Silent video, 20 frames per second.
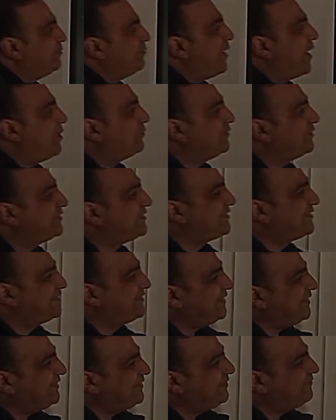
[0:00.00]
about a
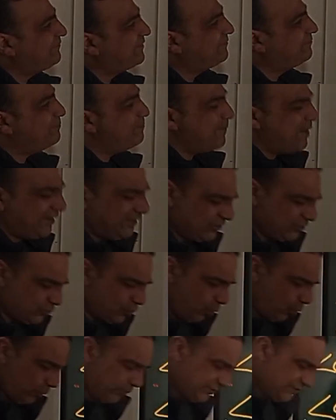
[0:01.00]
city with many
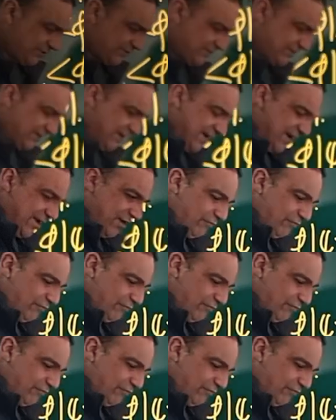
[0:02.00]
roads.